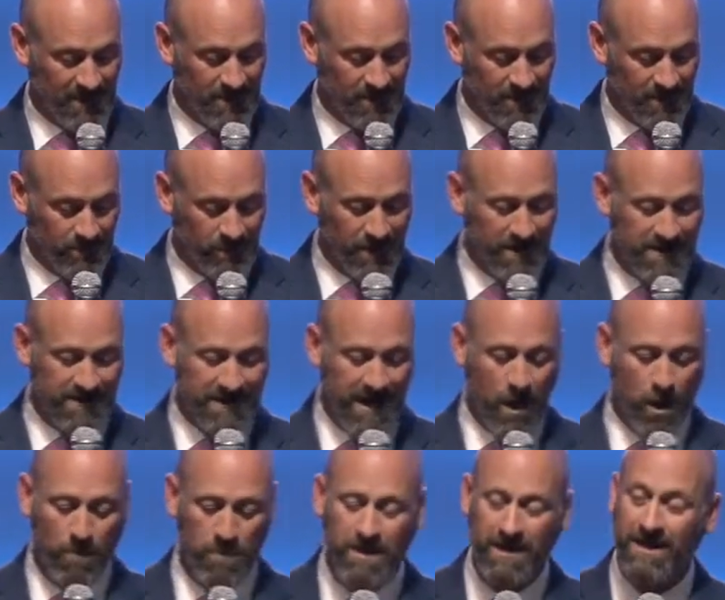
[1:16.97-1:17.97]
Please
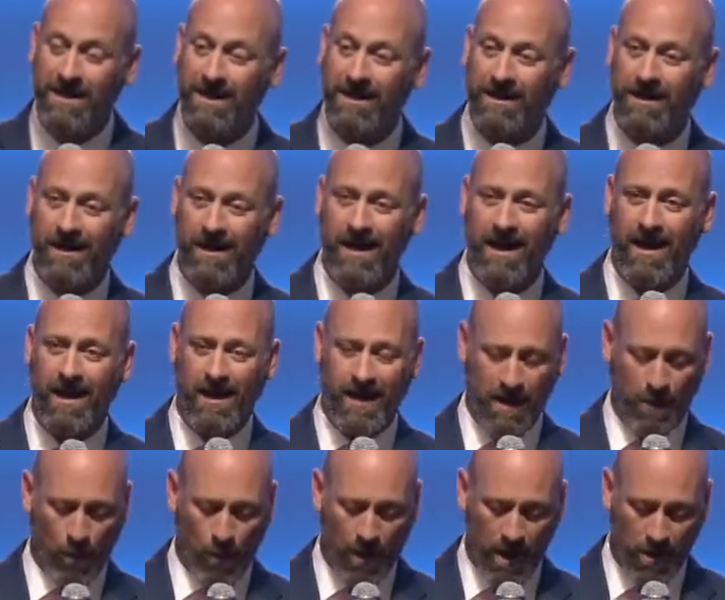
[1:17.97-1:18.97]
help me
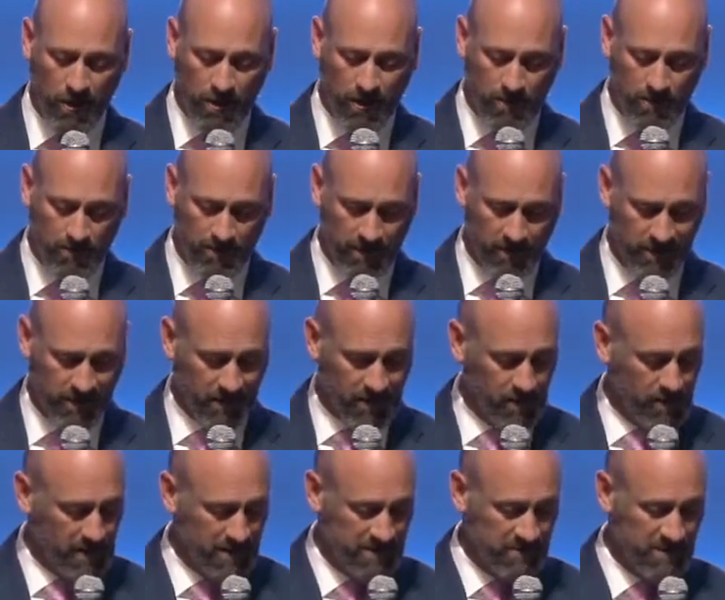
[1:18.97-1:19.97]
and welcome the
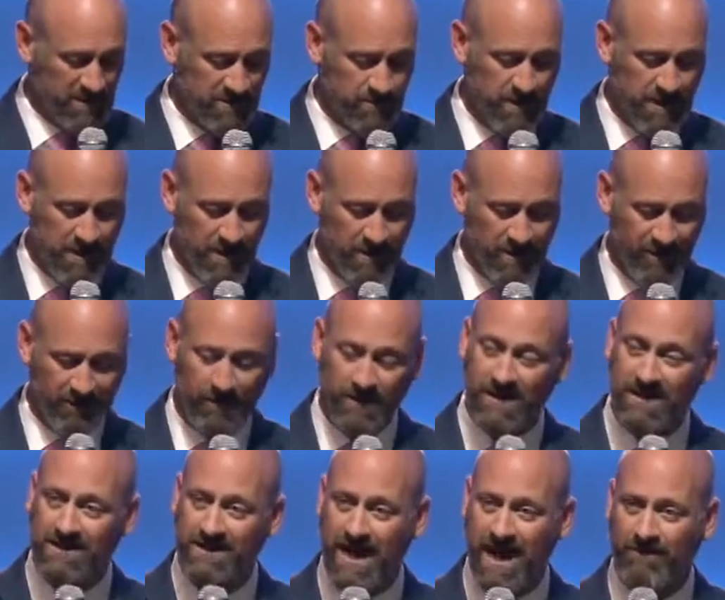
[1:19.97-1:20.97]
commencement speaker for
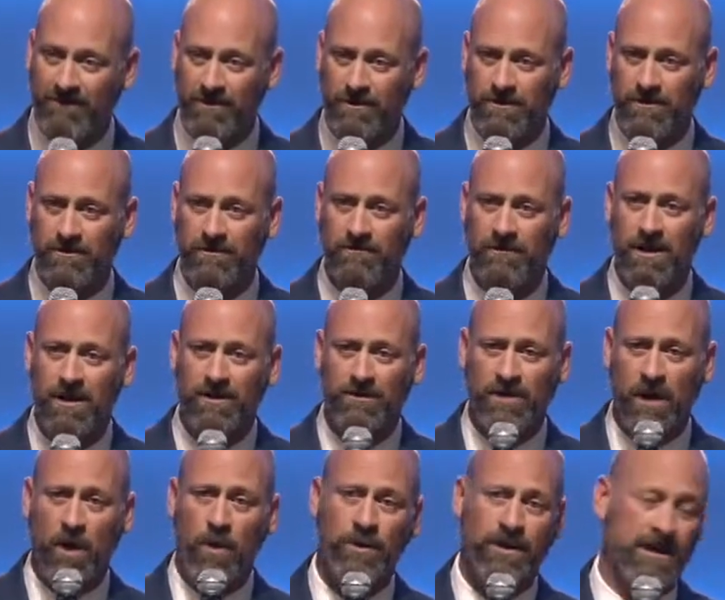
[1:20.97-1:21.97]
this afternoon,
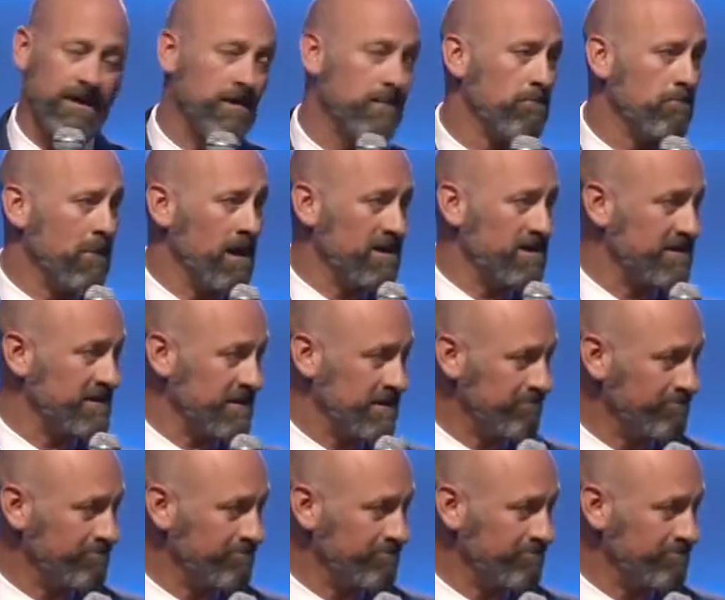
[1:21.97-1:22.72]
Tony Munson.